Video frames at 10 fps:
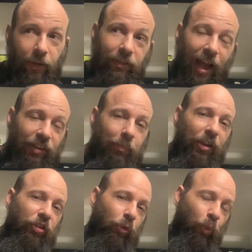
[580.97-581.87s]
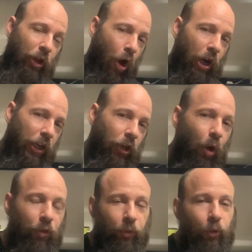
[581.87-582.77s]
Not to mention, we are going to
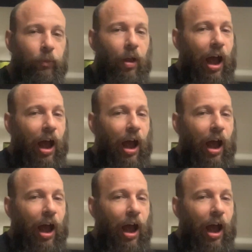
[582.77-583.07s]
go through.